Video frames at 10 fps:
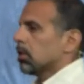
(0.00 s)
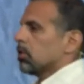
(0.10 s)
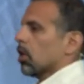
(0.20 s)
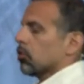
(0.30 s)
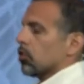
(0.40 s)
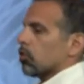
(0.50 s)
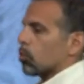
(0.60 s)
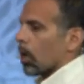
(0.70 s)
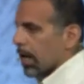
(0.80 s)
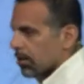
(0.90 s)
doesn't
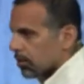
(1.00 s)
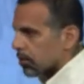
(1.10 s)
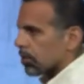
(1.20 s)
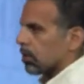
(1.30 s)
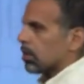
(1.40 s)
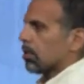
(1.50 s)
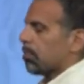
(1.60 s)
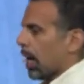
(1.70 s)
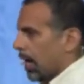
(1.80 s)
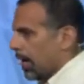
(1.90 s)
erase the
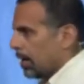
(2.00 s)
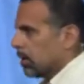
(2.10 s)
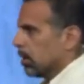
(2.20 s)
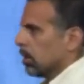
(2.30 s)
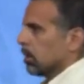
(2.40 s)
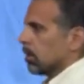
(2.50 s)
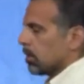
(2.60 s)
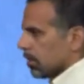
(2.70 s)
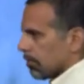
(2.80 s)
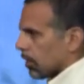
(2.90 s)
pain, the
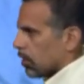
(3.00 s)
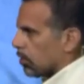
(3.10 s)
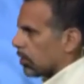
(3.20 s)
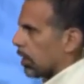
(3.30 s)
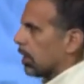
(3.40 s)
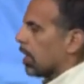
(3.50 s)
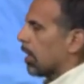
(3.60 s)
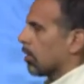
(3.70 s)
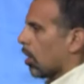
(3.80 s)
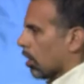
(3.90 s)
difficulty,
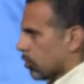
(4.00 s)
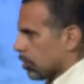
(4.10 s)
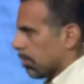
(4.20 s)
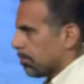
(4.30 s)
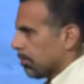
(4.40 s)
and the hardship.